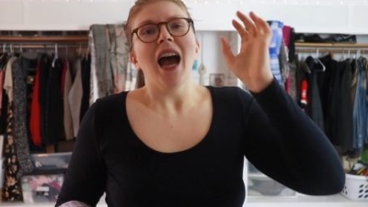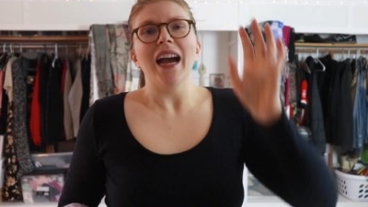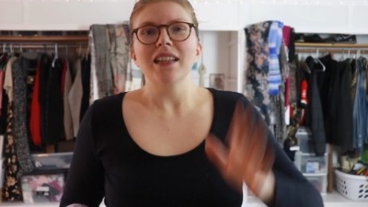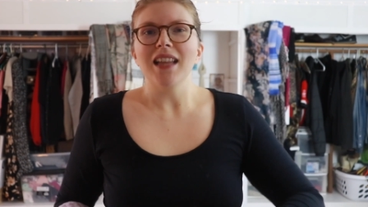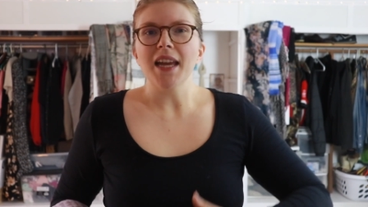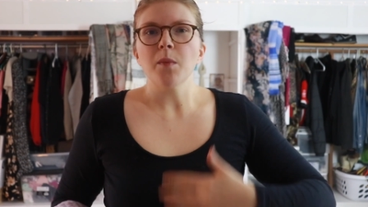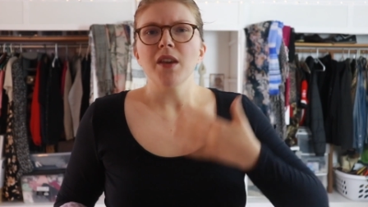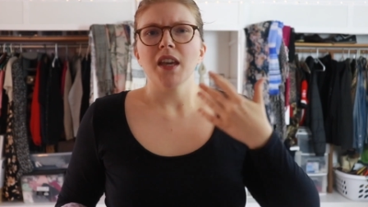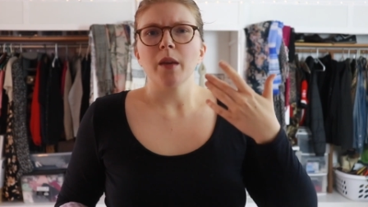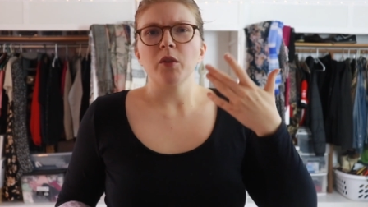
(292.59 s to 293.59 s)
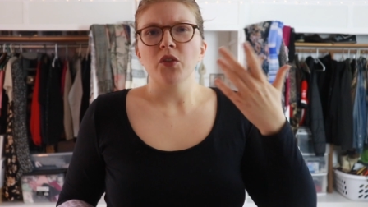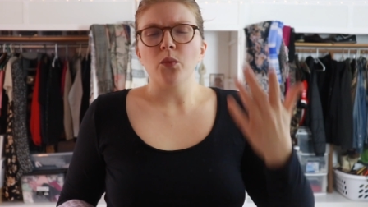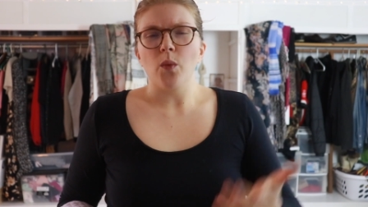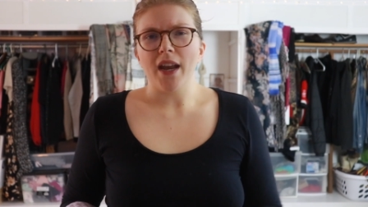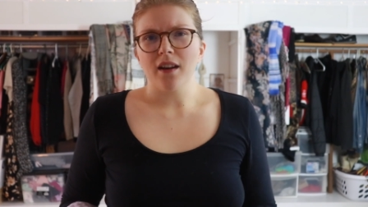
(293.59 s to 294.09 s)
I like being able to
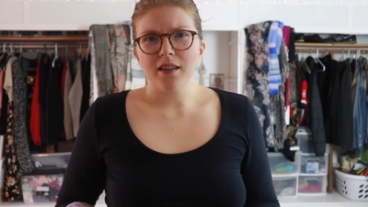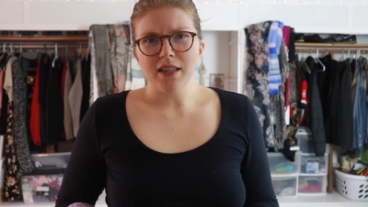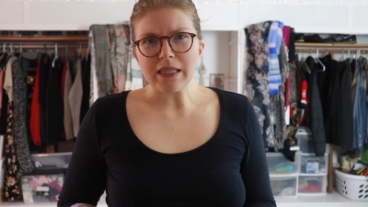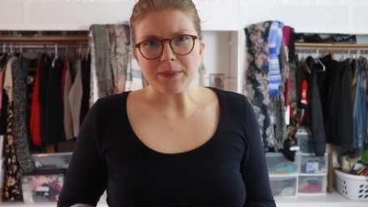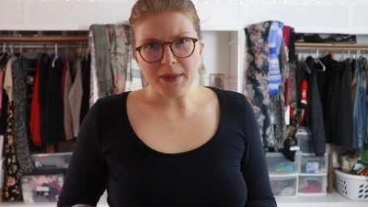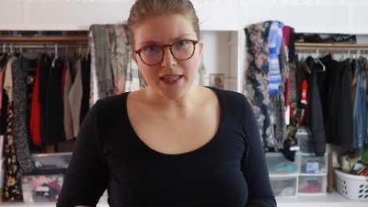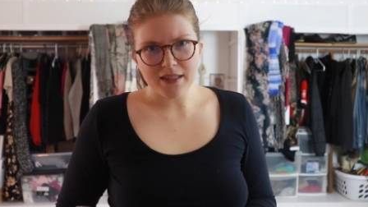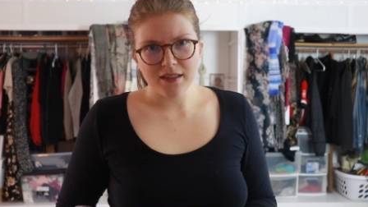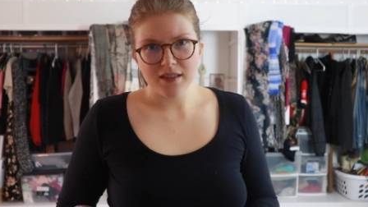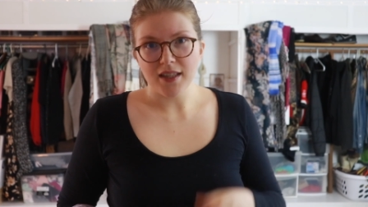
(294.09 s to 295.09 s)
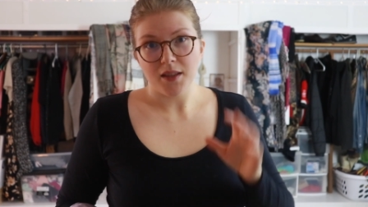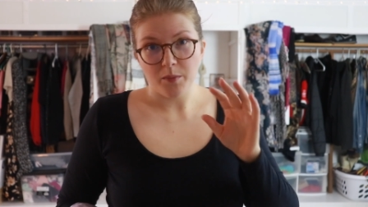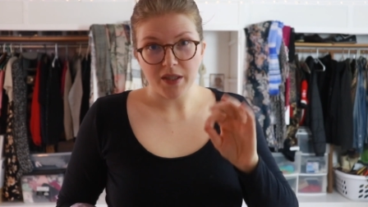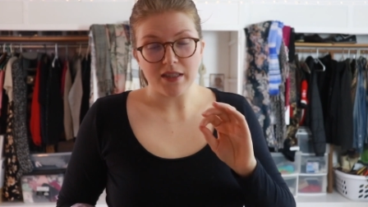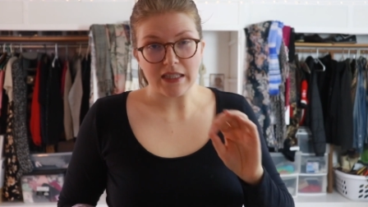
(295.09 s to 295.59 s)
wear these pieces, like the
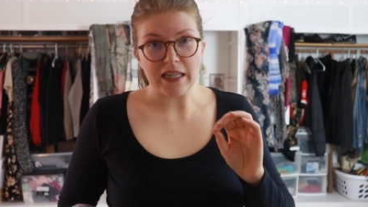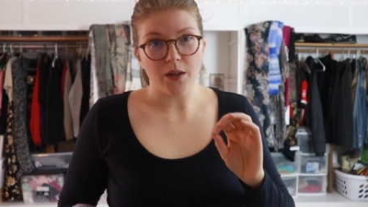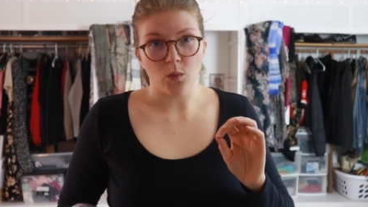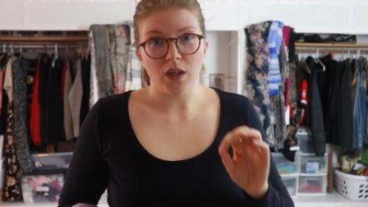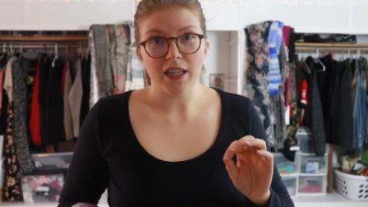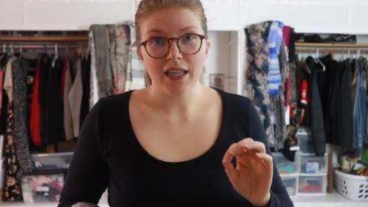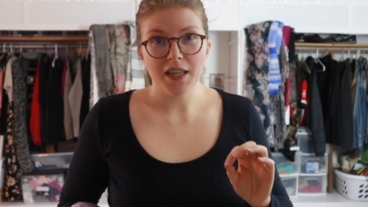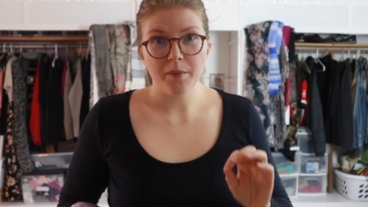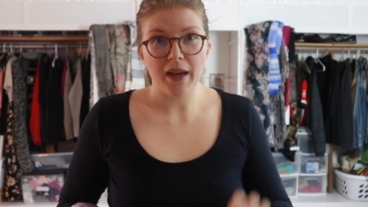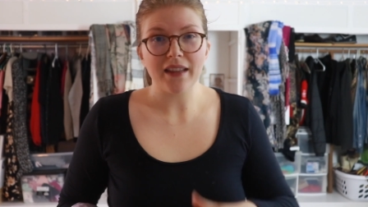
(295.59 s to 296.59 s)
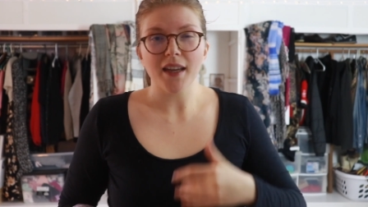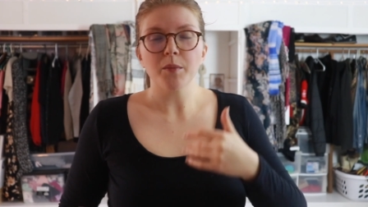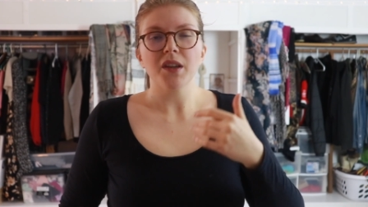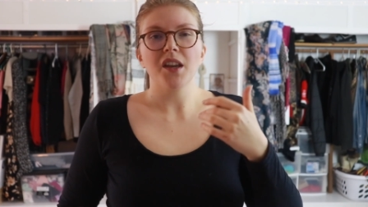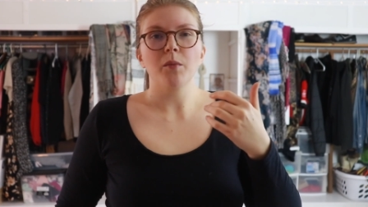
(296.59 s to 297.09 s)
pieces that I want to keep. I
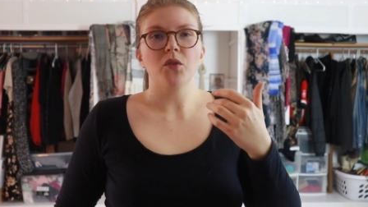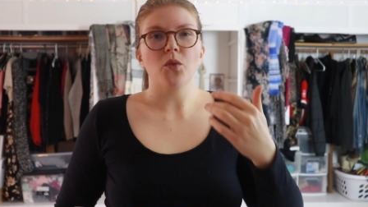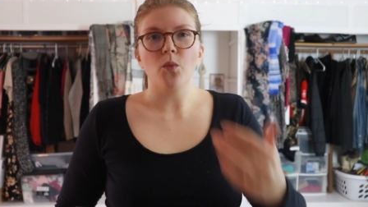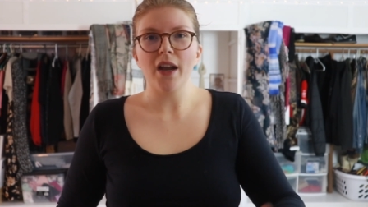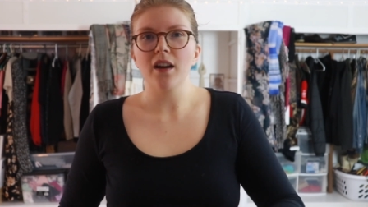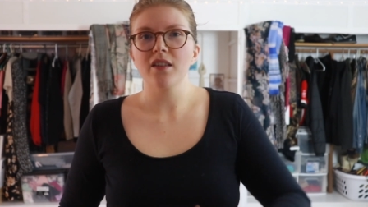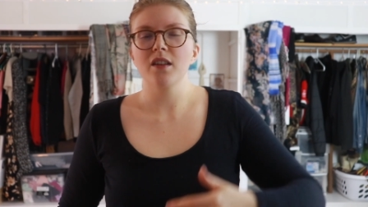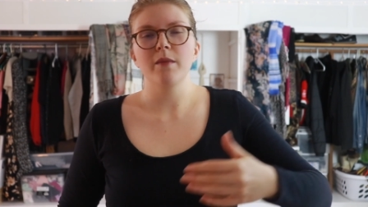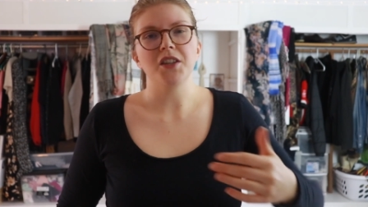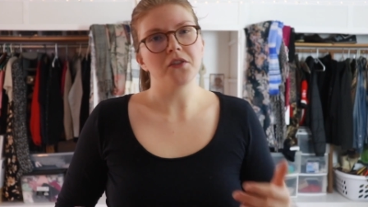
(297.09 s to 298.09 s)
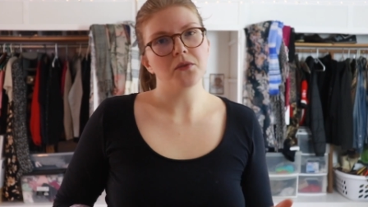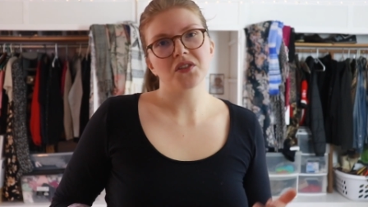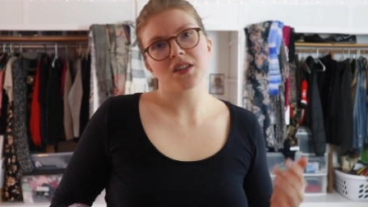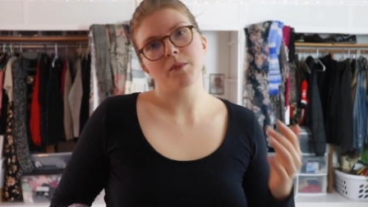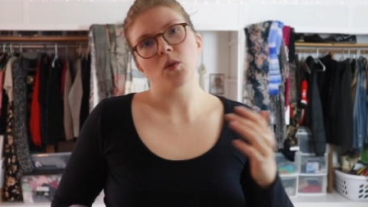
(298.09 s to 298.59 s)
like being able to wear them and
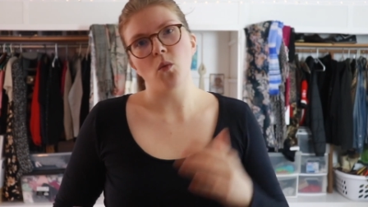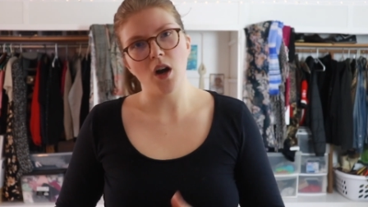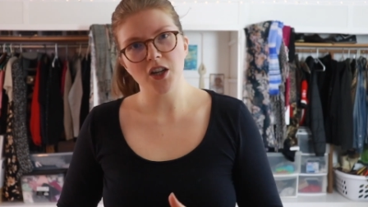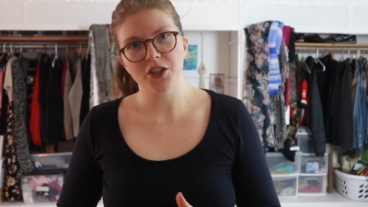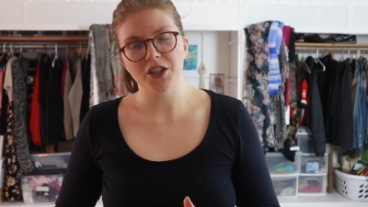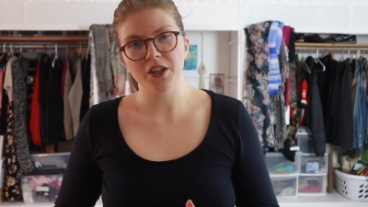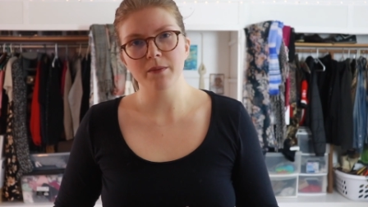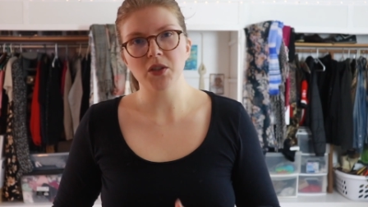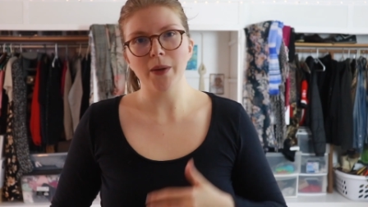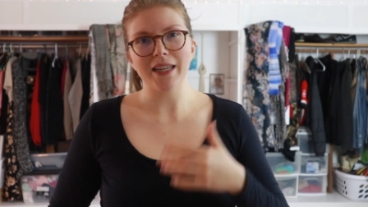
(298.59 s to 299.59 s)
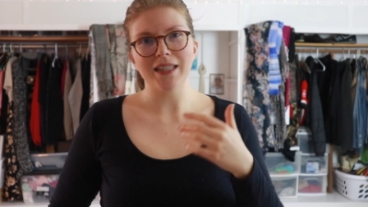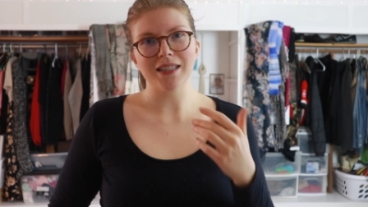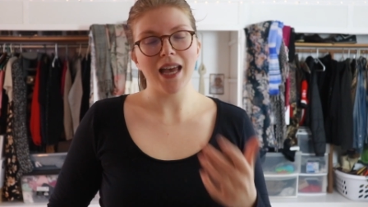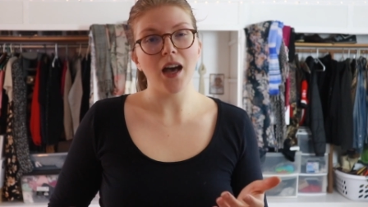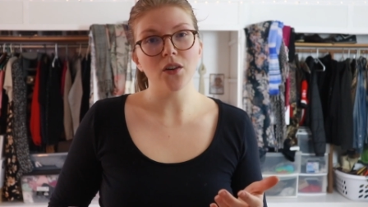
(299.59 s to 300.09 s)
use them and wash them so I can
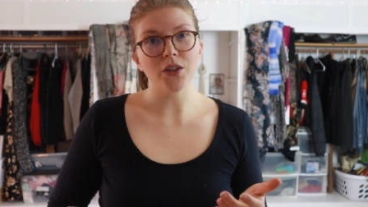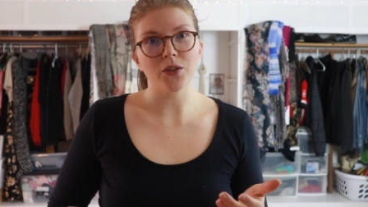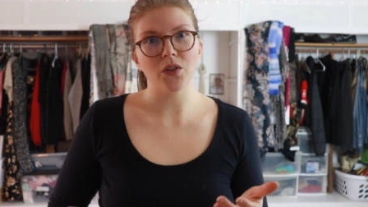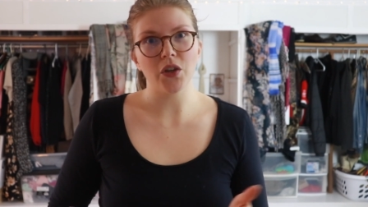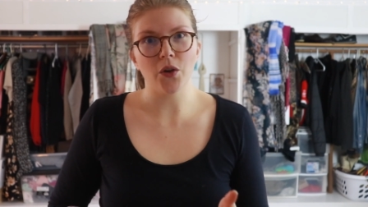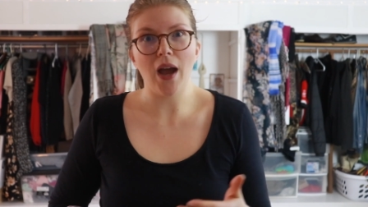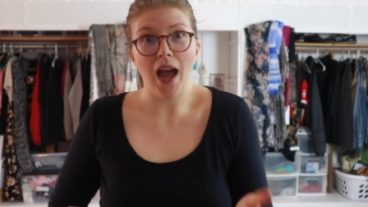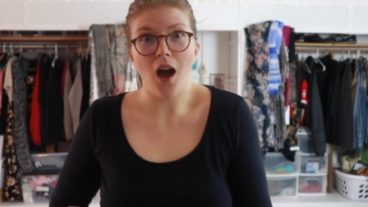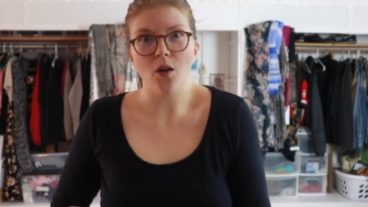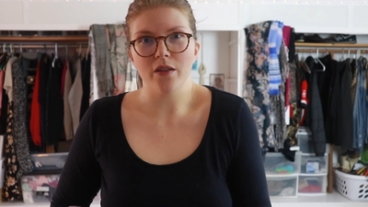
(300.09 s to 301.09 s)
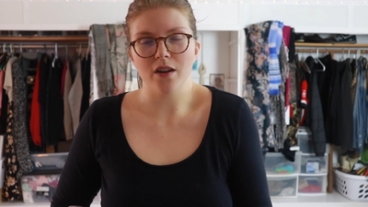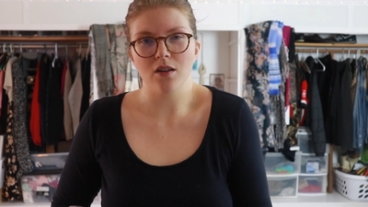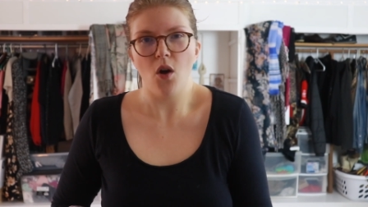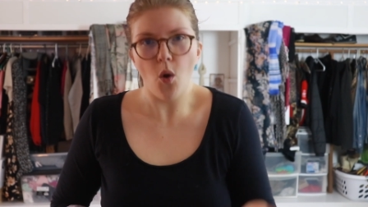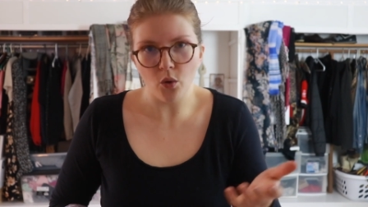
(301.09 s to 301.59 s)
tell you, you know, how
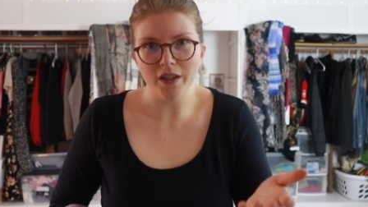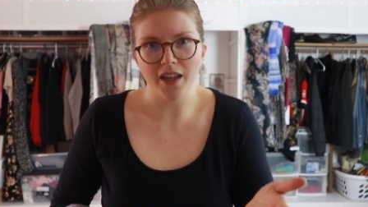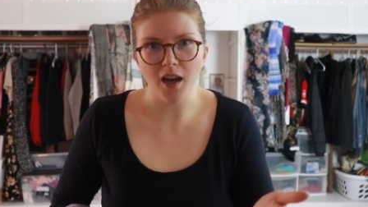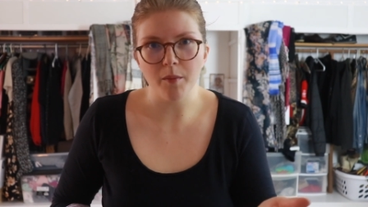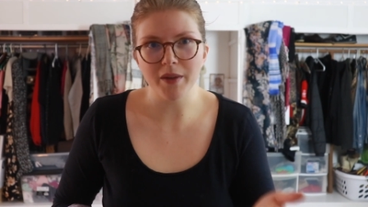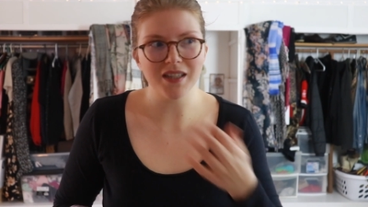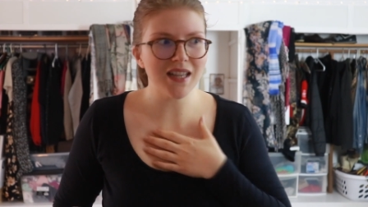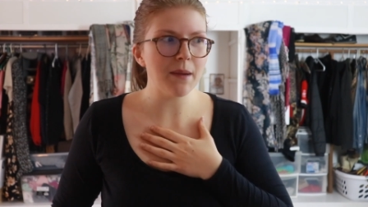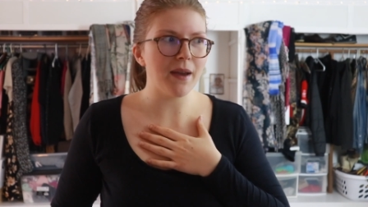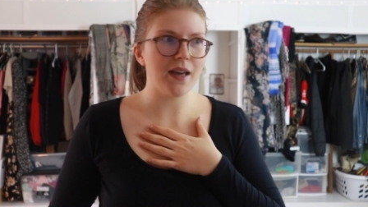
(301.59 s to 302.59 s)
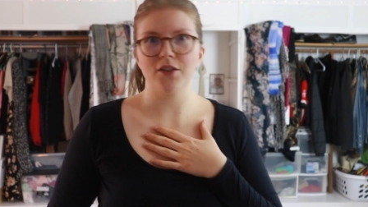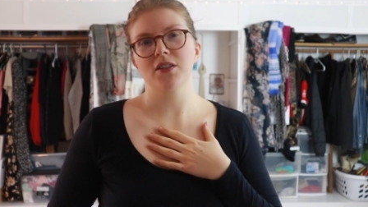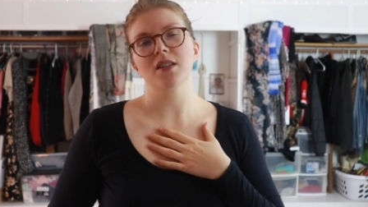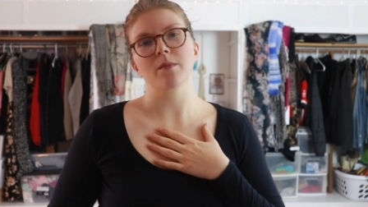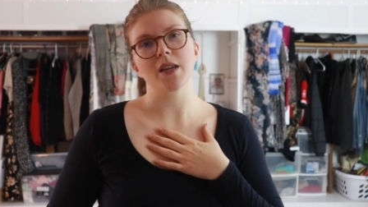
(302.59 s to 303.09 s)
they're holding up, because that
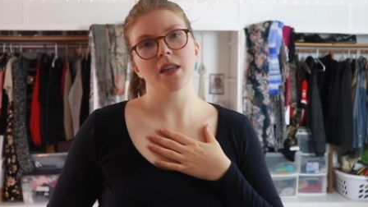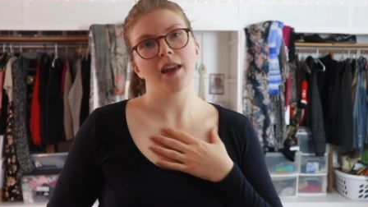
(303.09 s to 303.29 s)
matters to me.